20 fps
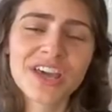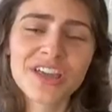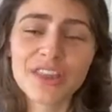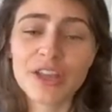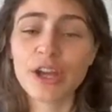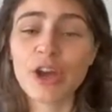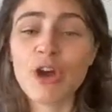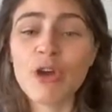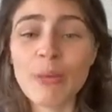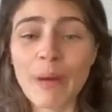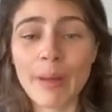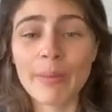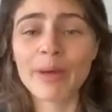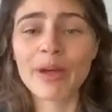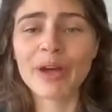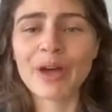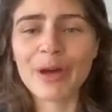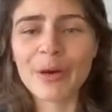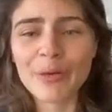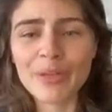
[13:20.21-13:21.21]
the
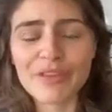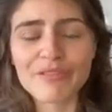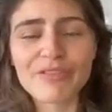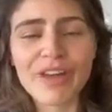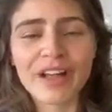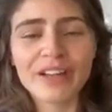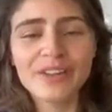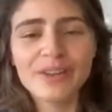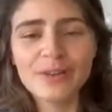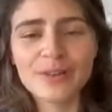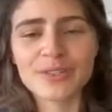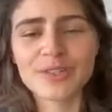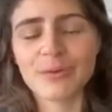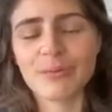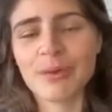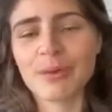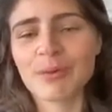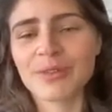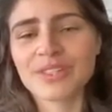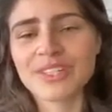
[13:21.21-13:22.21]
kaupapa or the values
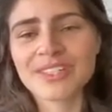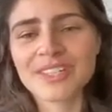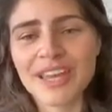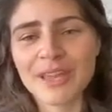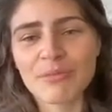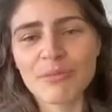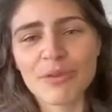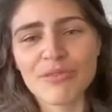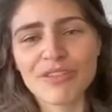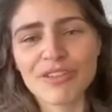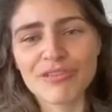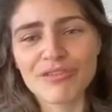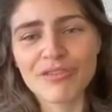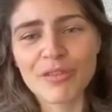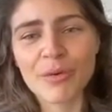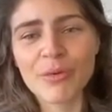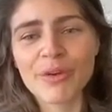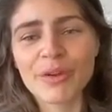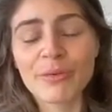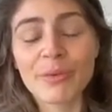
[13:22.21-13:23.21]
that we want to take moving
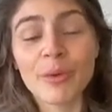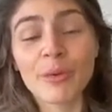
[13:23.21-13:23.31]
forward,